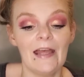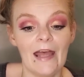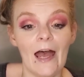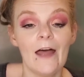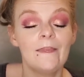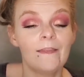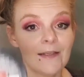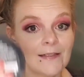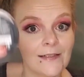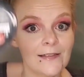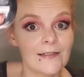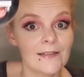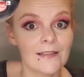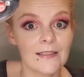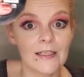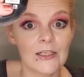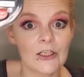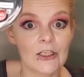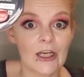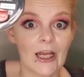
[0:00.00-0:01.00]
And this is in
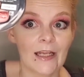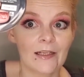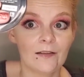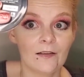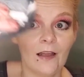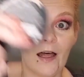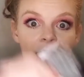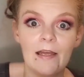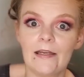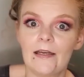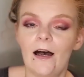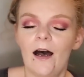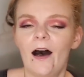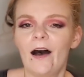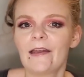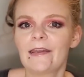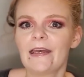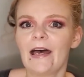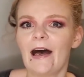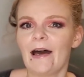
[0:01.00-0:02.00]
the shade light.
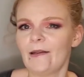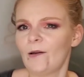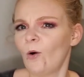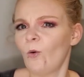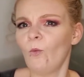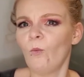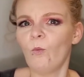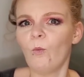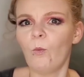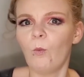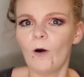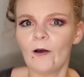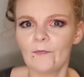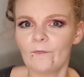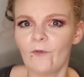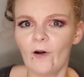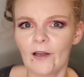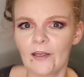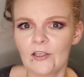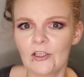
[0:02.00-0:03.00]
Again, what
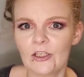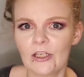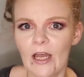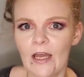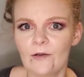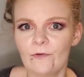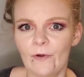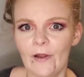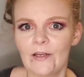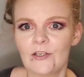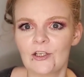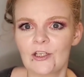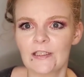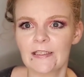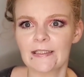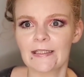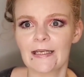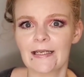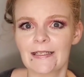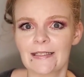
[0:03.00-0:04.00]
fucking shade range
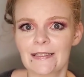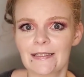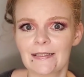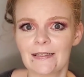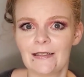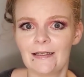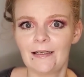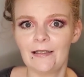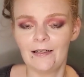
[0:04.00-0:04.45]
is this?